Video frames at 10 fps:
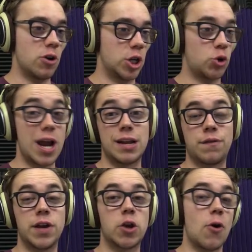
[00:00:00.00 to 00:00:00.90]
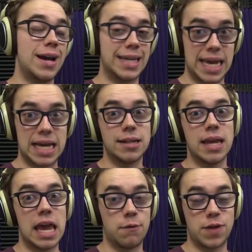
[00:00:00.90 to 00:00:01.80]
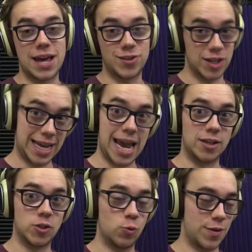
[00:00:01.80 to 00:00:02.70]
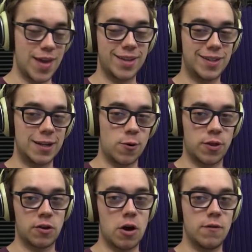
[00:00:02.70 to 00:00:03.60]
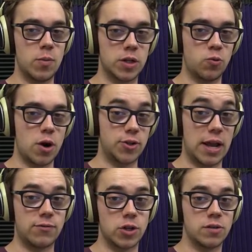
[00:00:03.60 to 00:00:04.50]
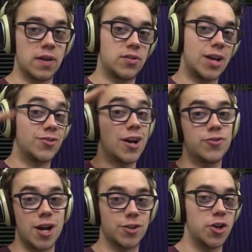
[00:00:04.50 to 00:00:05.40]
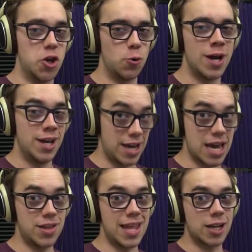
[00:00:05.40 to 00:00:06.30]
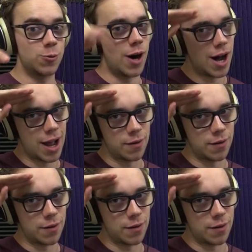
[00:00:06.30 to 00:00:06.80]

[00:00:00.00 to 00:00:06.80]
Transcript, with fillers: trying to figure out again if that's the case. With that said, I want to thank you all very much for watching. Have yourselves a fantastic day. I'll talk to you in the next one.